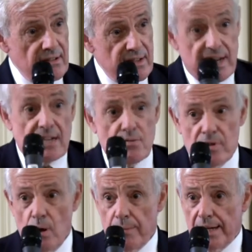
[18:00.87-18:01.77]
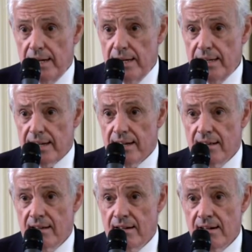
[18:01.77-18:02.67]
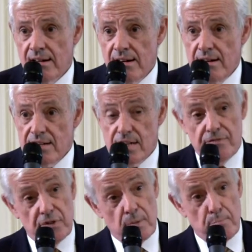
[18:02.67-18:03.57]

is astronomically high. So for the